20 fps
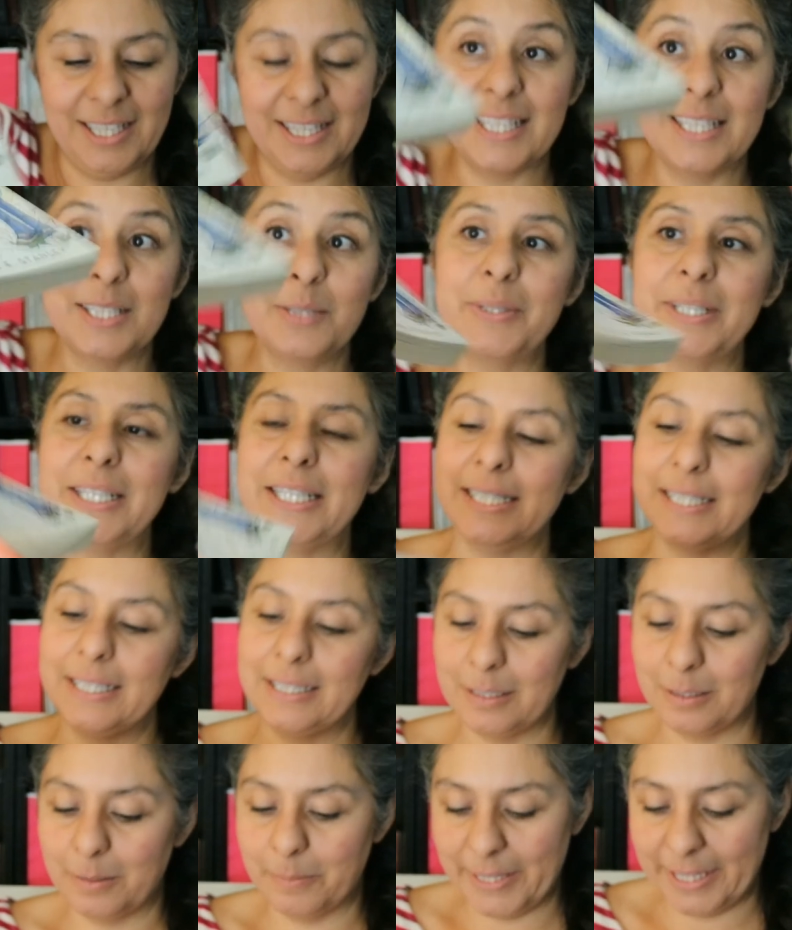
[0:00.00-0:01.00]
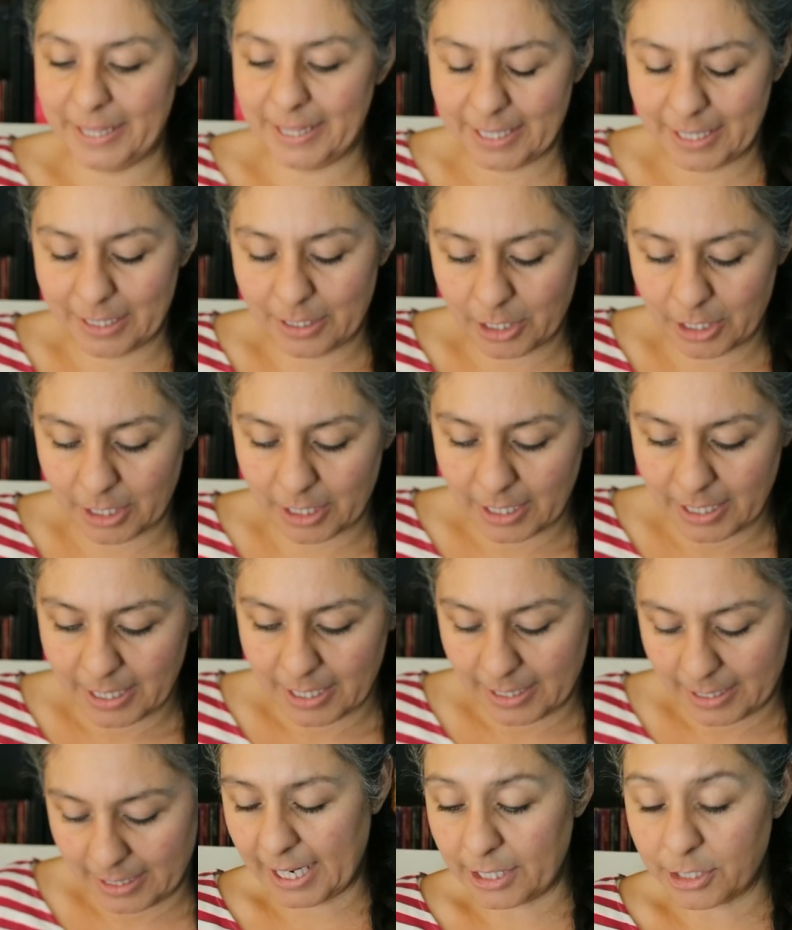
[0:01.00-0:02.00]
This one is a little bit thicker.
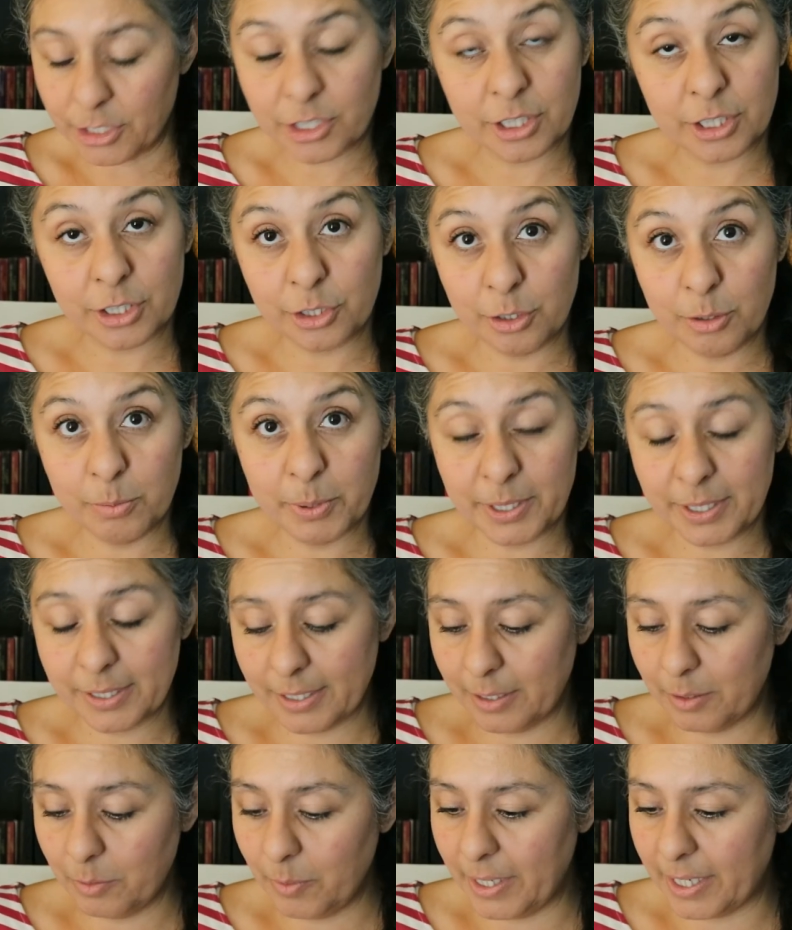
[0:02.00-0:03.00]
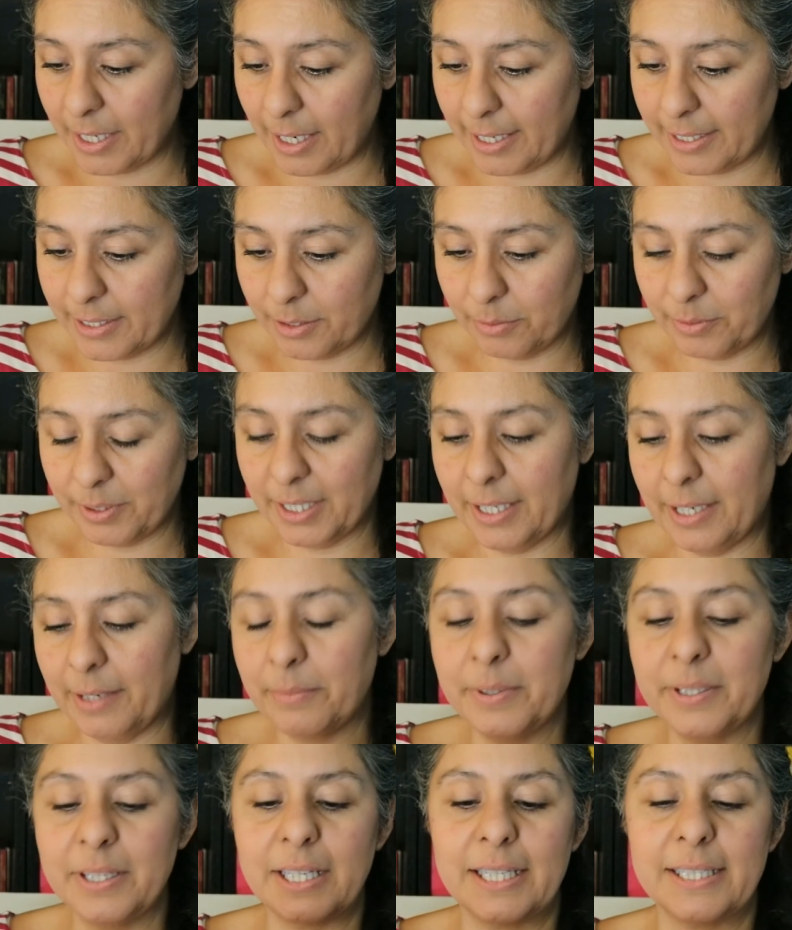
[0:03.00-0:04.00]
It's actually 2 books in one. I don't think I
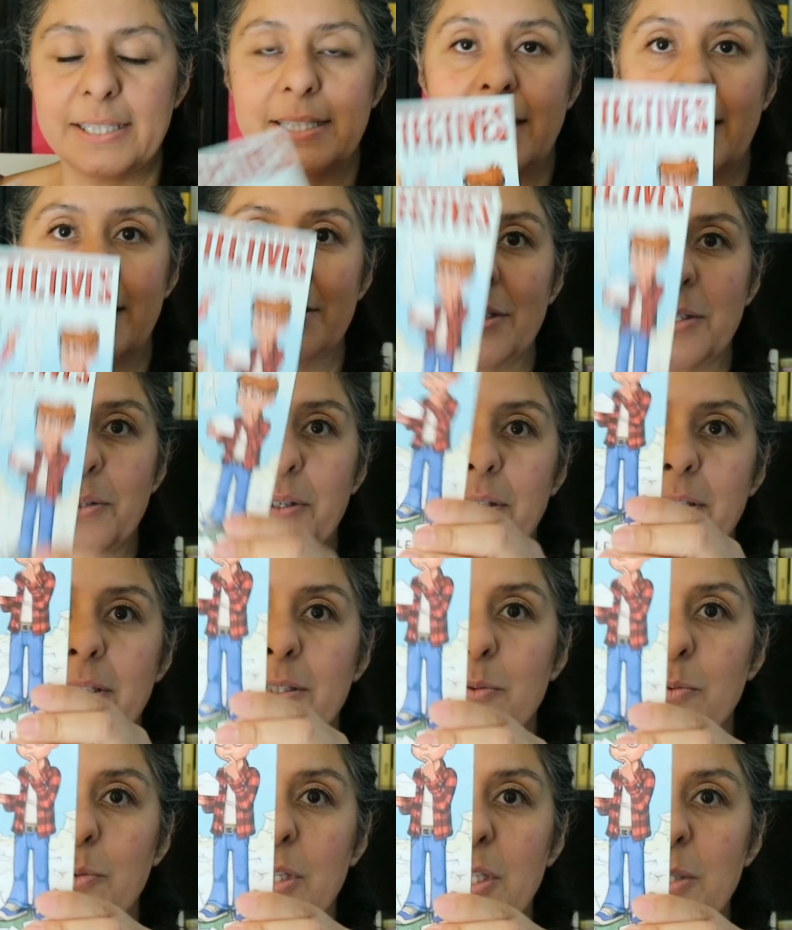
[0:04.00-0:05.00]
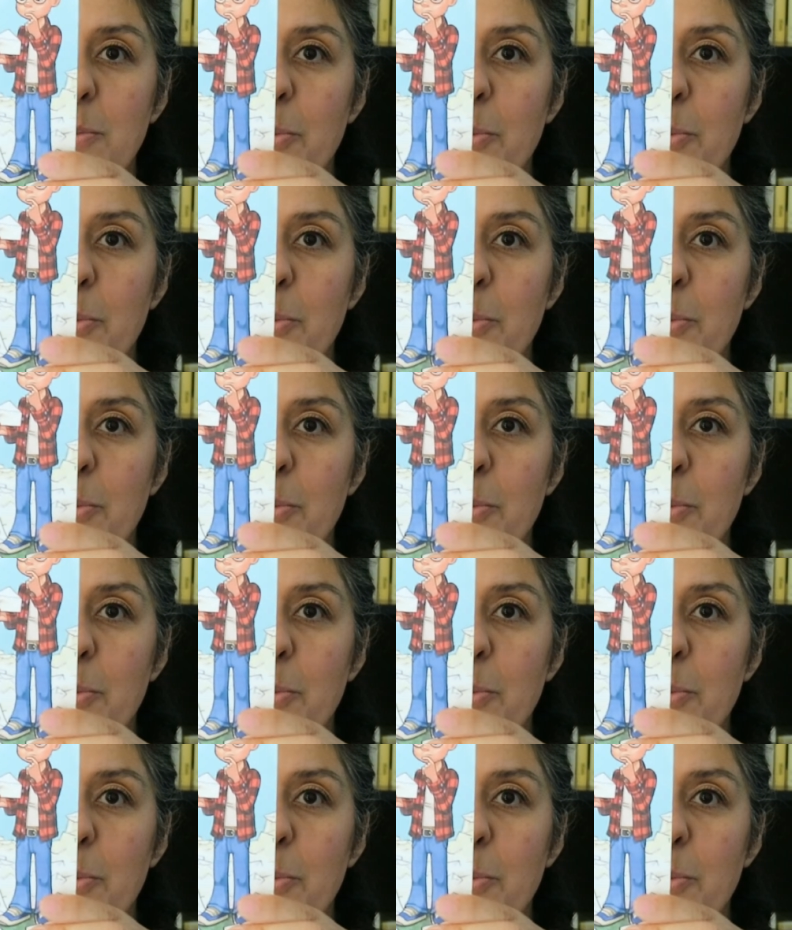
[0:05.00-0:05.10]
realized that. So there is this